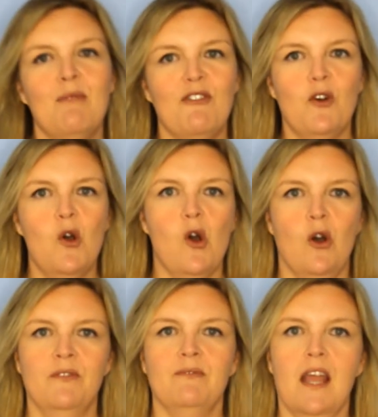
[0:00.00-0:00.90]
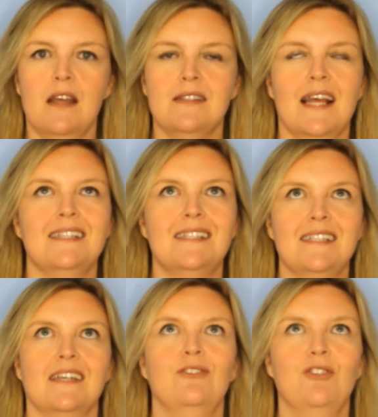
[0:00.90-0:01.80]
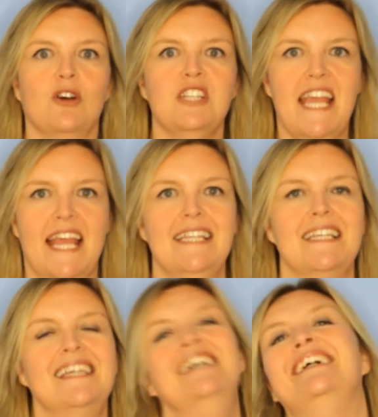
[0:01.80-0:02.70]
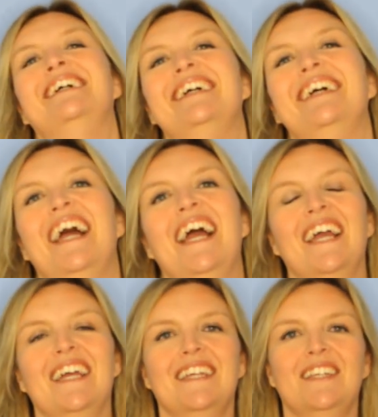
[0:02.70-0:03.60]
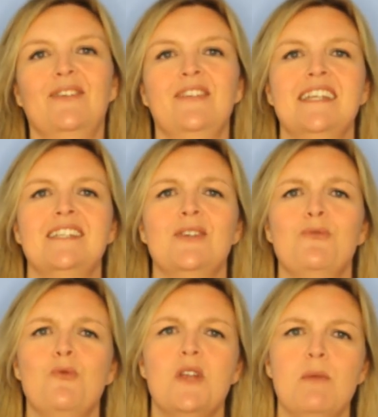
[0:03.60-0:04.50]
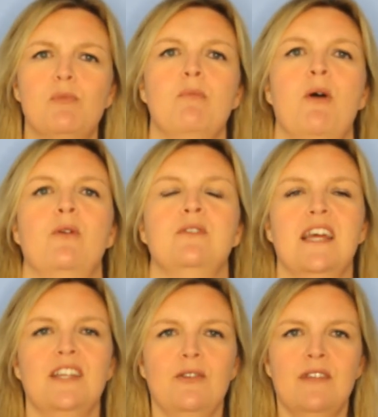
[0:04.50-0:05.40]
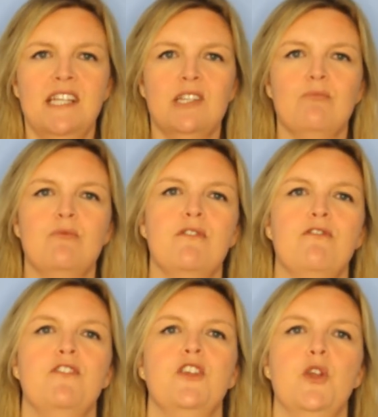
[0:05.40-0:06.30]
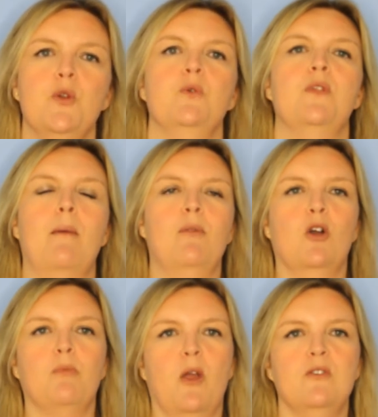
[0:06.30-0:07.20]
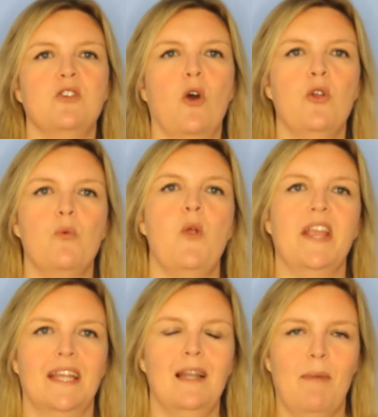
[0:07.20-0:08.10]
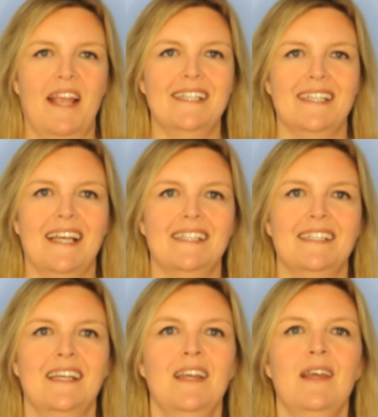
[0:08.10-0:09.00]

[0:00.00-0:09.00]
number four, yes, that's still not it. You need to re-promote and you need to review that blog post on a regular basis,